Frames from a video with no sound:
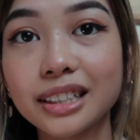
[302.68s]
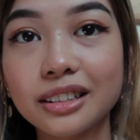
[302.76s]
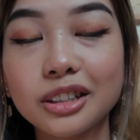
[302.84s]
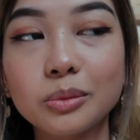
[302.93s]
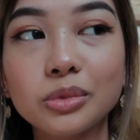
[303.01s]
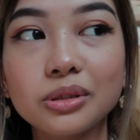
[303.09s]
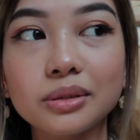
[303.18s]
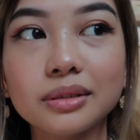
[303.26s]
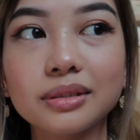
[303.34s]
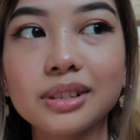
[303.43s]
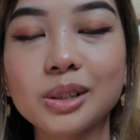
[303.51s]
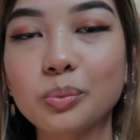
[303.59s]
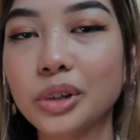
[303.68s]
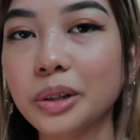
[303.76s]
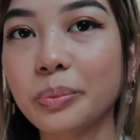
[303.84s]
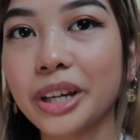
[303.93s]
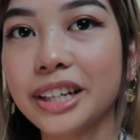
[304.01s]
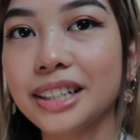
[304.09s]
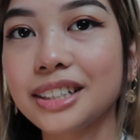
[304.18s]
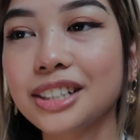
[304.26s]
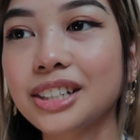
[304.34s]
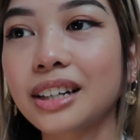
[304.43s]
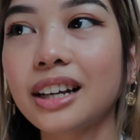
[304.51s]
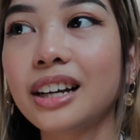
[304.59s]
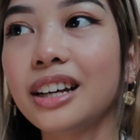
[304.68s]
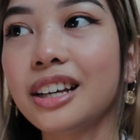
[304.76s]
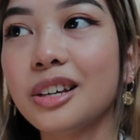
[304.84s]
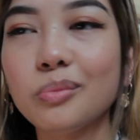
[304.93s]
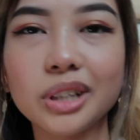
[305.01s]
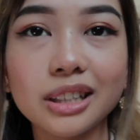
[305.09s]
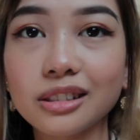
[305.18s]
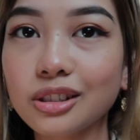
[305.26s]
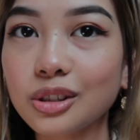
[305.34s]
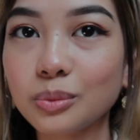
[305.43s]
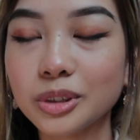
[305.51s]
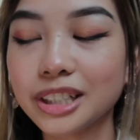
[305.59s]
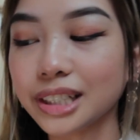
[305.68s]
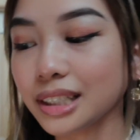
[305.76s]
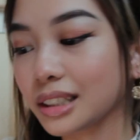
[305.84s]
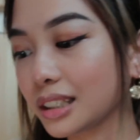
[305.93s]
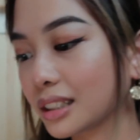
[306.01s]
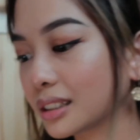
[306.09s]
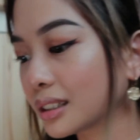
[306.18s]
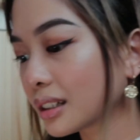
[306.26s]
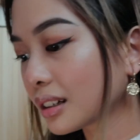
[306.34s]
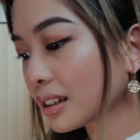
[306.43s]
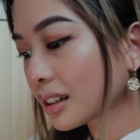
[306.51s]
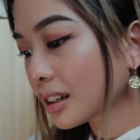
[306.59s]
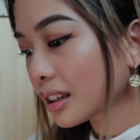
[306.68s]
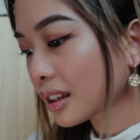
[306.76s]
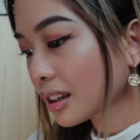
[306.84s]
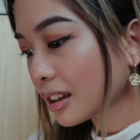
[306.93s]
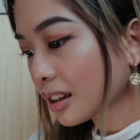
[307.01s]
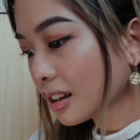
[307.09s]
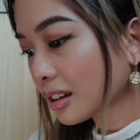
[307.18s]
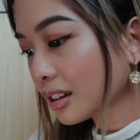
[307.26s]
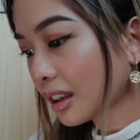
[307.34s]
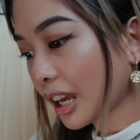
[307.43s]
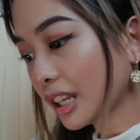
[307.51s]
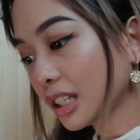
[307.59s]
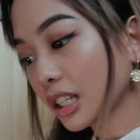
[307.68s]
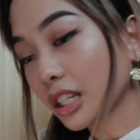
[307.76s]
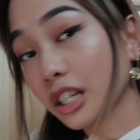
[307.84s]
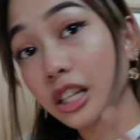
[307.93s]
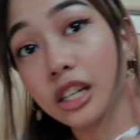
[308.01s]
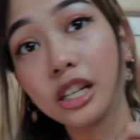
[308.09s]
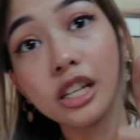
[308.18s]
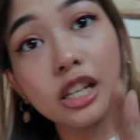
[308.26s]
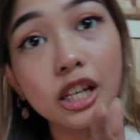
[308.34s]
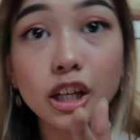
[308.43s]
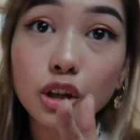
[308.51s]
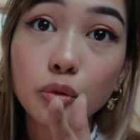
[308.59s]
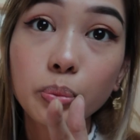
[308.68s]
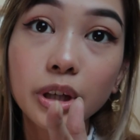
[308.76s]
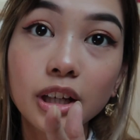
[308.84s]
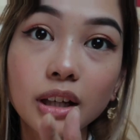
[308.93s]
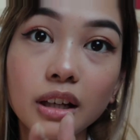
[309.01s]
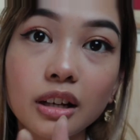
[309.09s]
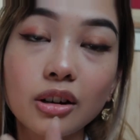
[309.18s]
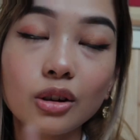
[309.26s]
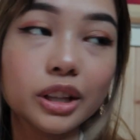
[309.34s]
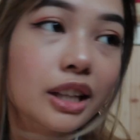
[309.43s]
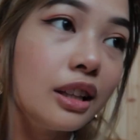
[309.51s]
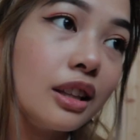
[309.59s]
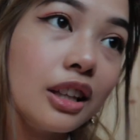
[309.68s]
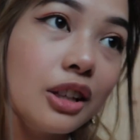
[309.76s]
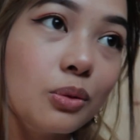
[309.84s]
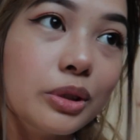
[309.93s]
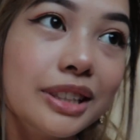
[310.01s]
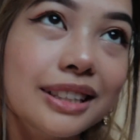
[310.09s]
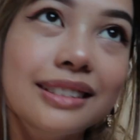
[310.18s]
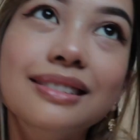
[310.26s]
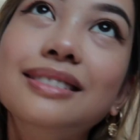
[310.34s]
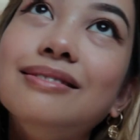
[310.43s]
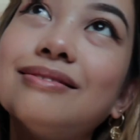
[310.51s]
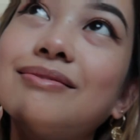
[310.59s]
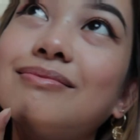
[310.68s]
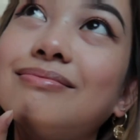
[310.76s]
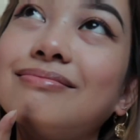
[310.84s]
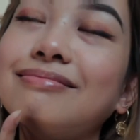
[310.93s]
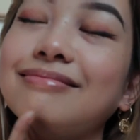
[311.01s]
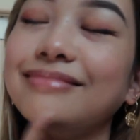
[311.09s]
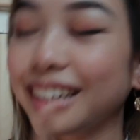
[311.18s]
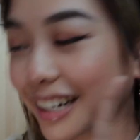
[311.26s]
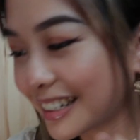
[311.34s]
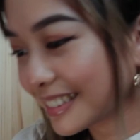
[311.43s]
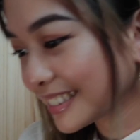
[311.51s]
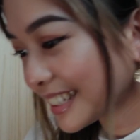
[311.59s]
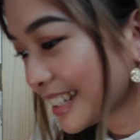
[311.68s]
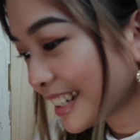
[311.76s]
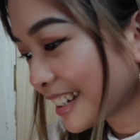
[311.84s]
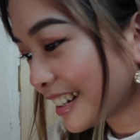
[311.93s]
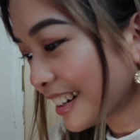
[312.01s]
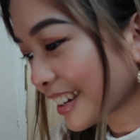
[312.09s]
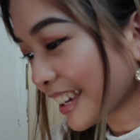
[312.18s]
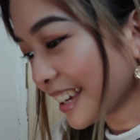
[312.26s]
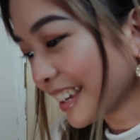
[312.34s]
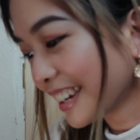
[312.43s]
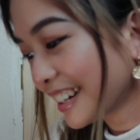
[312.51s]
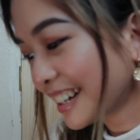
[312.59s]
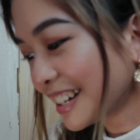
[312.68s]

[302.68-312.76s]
did double spread page, it made it so much easier. And it could be on anything you wanted. Yeah. Okay.